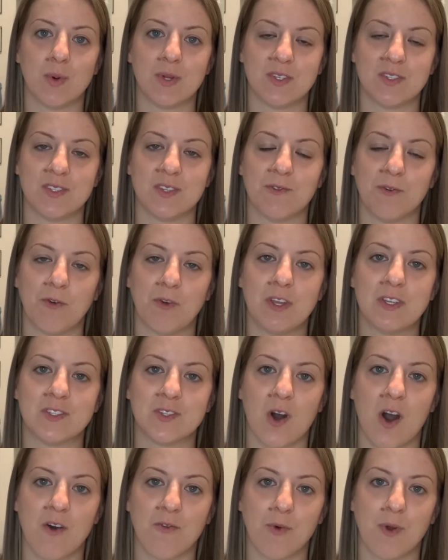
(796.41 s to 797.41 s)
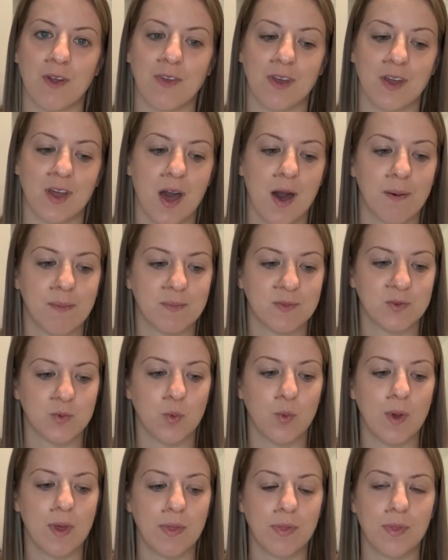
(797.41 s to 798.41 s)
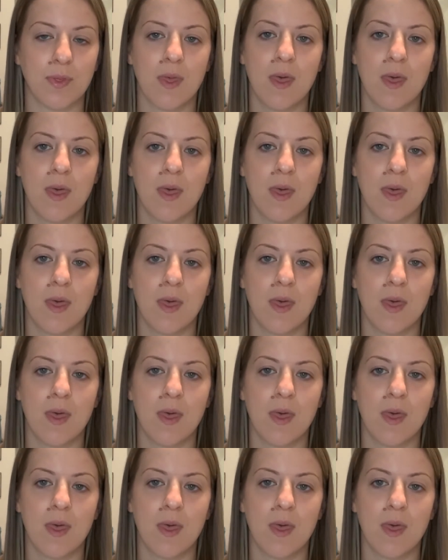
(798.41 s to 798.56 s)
which is the free software that comes with